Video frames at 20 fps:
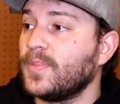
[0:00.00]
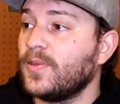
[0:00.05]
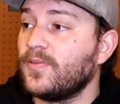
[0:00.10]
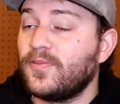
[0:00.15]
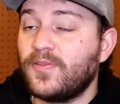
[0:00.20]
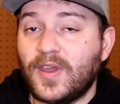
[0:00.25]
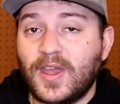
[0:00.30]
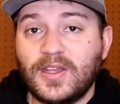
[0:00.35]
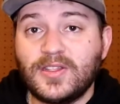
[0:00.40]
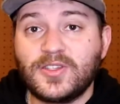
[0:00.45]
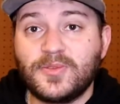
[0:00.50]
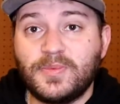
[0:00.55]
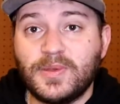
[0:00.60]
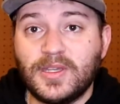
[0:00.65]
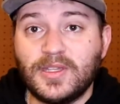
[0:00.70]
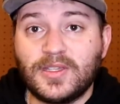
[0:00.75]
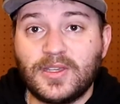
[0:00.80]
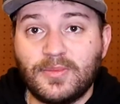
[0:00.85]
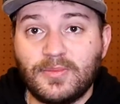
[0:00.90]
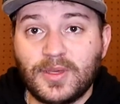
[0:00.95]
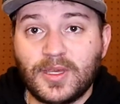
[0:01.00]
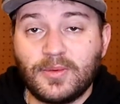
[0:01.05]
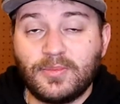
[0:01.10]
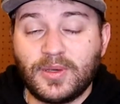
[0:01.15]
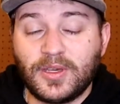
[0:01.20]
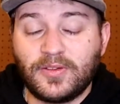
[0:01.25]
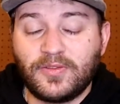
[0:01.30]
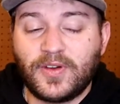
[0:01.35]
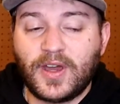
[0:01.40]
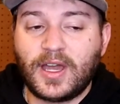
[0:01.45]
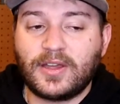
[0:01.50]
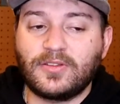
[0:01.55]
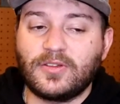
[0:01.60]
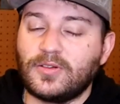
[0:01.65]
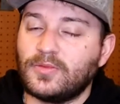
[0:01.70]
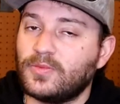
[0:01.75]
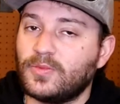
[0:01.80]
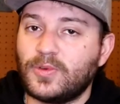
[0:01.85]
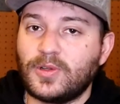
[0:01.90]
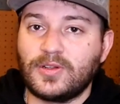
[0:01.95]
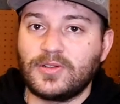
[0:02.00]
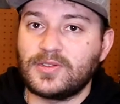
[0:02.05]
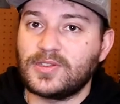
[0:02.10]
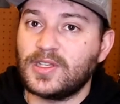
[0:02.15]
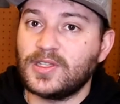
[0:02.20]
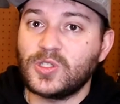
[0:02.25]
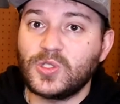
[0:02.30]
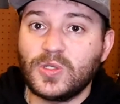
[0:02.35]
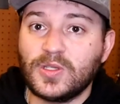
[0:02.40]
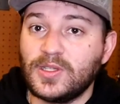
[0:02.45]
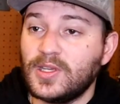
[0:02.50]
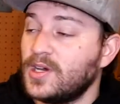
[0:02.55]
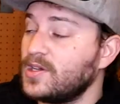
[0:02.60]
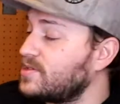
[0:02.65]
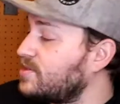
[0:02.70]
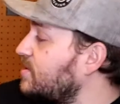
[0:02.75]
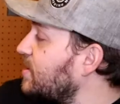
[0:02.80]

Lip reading: fan speed can be a big factor. And what it essentially does